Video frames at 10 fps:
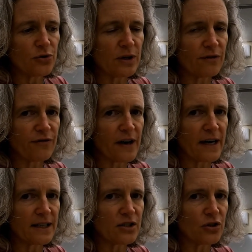You can
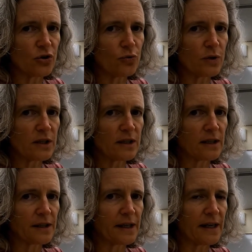fine tune with a
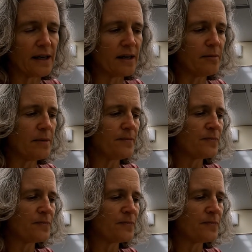little knob.